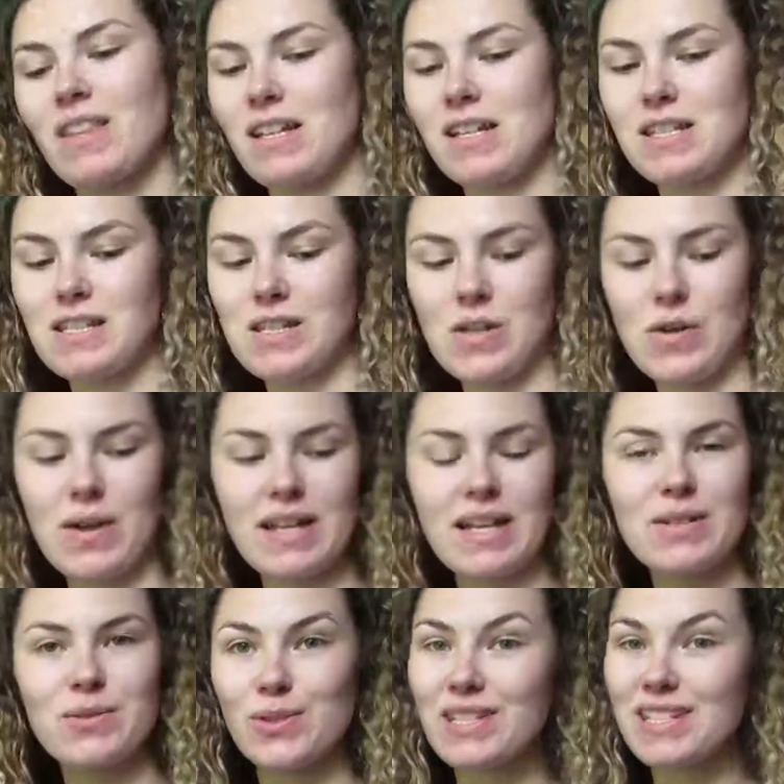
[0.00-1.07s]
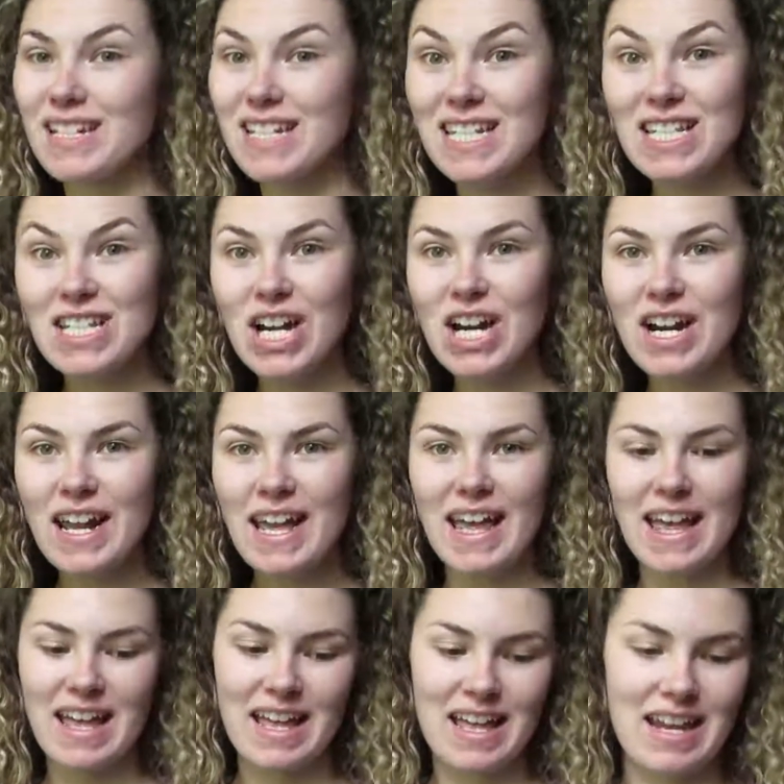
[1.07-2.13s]
So I guess we'll just get
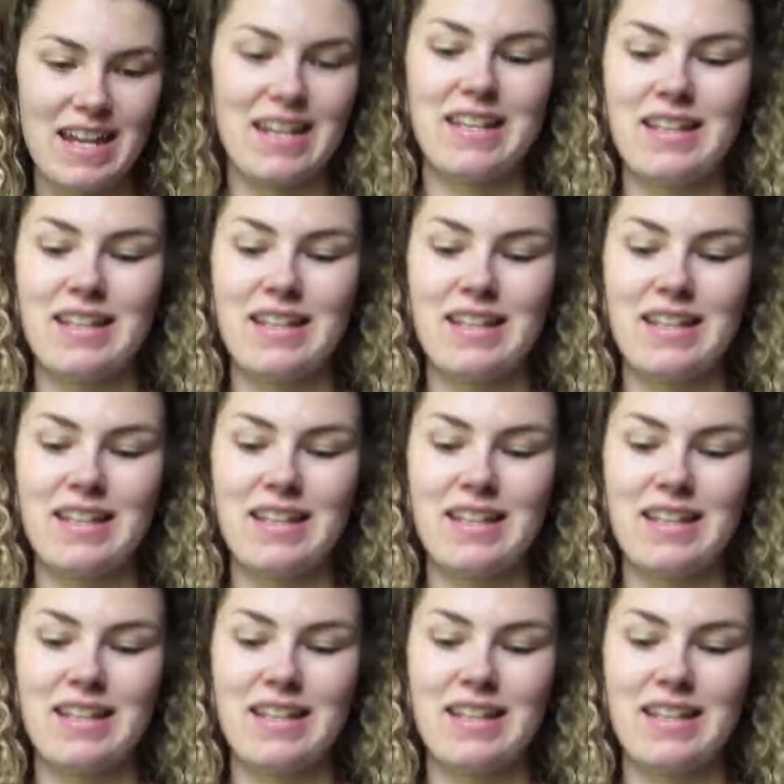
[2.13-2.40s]
started.